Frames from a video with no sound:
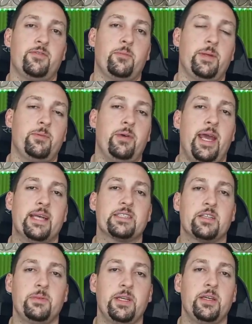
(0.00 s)
For people
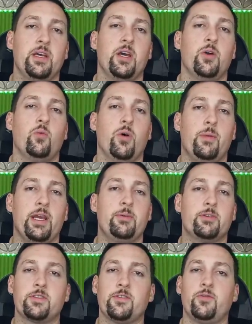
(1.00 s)
asking me what my
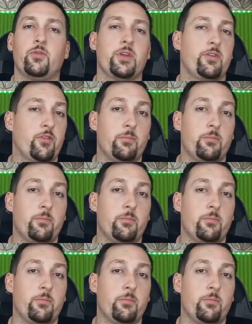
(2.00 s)
ebooks are for, they're for